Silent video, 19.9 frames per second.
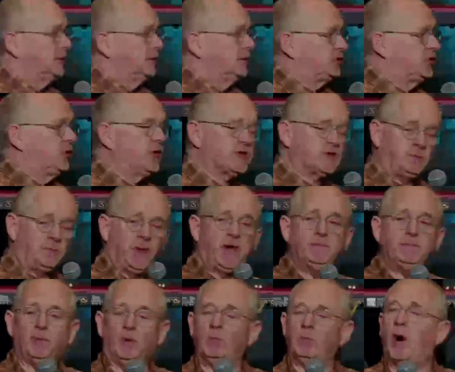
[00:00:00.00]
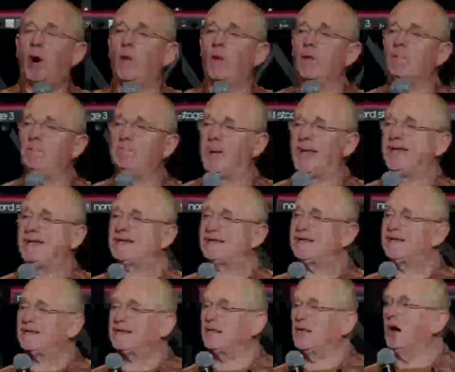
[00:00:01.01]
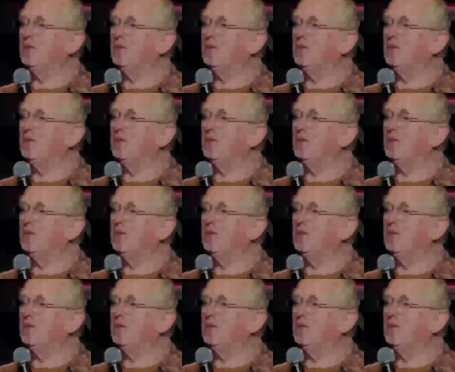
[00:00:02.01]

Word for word: to his people on the basis